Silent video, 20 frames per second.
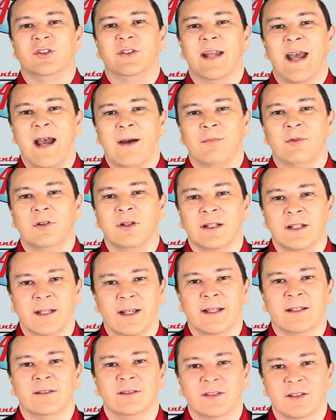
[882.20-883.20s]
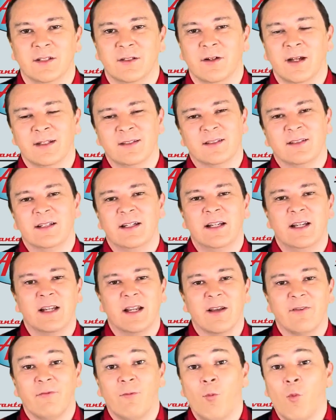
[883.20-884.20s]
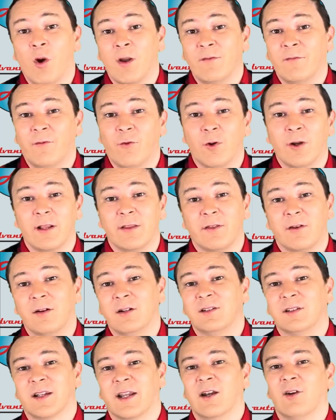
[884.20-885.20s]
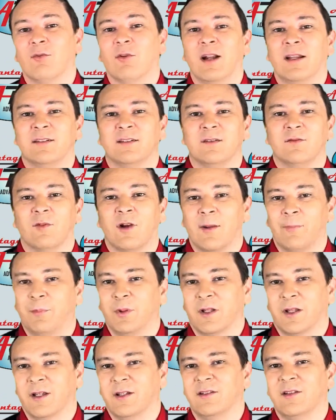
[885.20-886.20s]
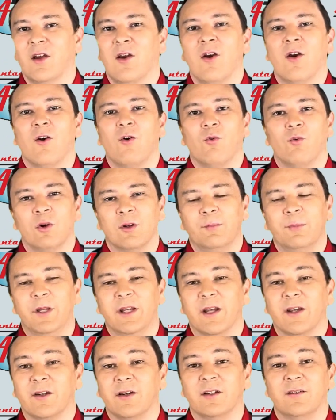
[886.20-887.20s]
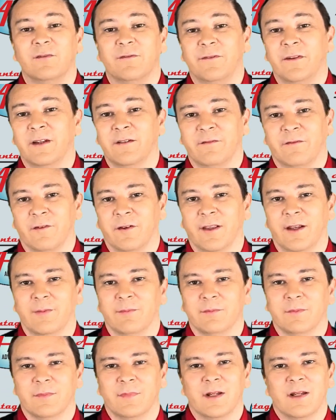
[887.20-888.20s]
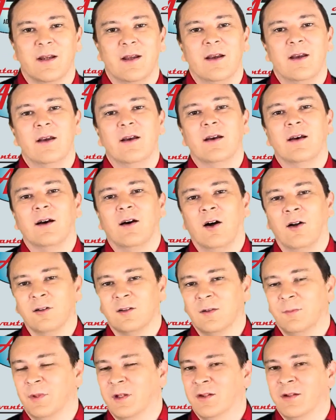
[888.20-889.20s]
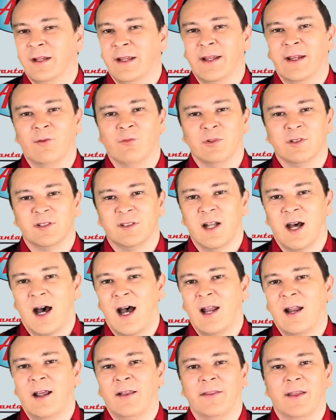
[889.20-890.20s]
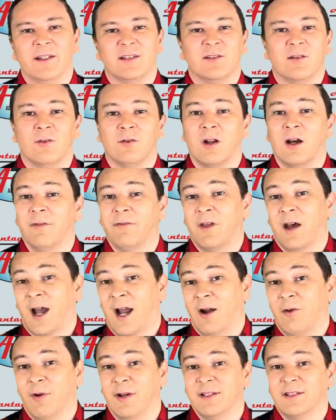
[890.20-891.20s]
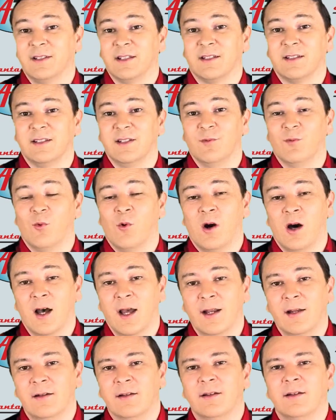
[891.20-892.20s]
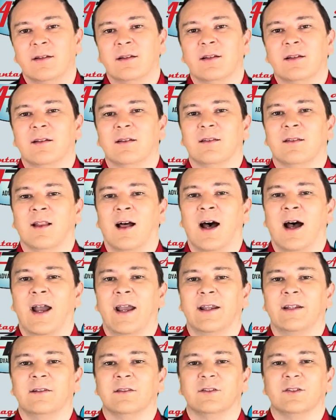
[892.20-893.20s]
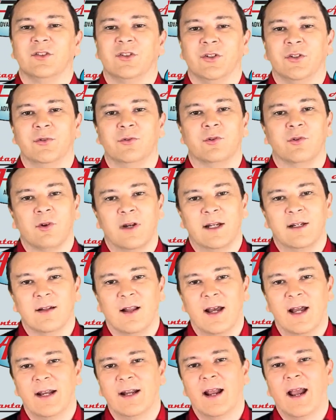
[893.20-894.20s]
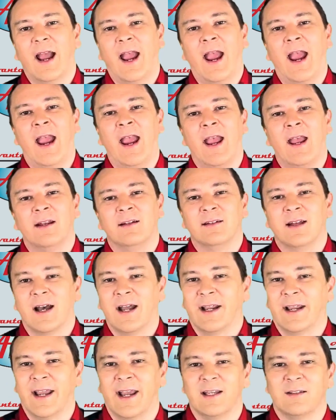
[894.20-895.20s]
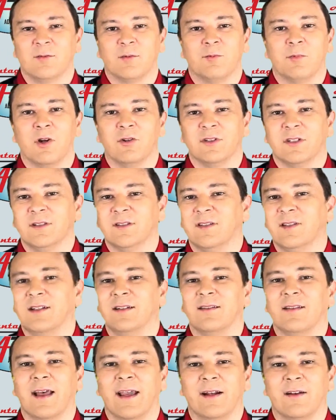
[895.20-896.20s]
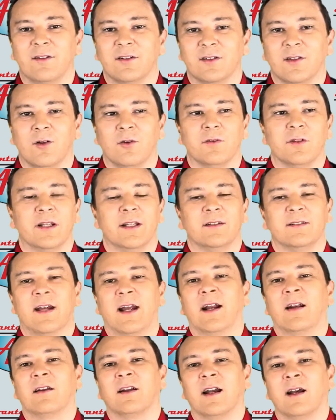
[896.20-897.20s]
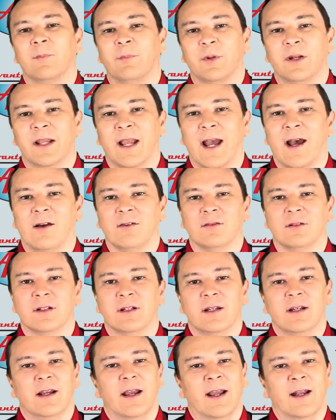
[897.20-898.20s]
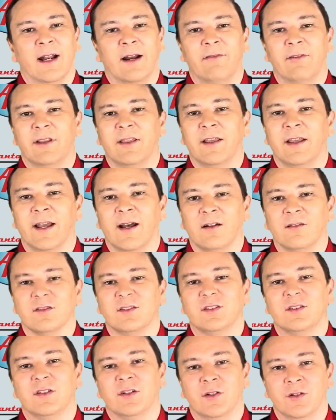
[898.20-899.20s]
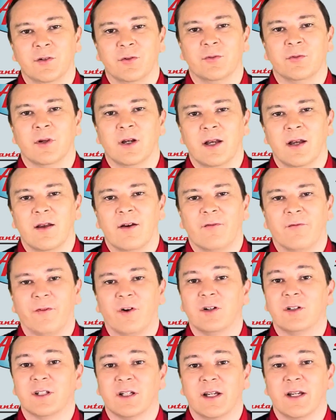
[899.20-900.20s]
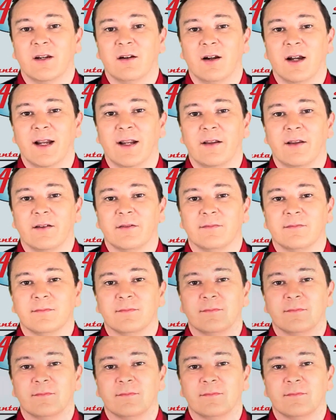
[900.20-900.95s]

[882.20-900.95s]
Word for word: dabbling into and seeing if 143rd scale resin replicas would be a good fit for them. Ultimately, it was not, and they sold off the Highway 61 line to Greenlight and Diecast Promotions, then later sold the entire company out and everything else to First Gear Inc.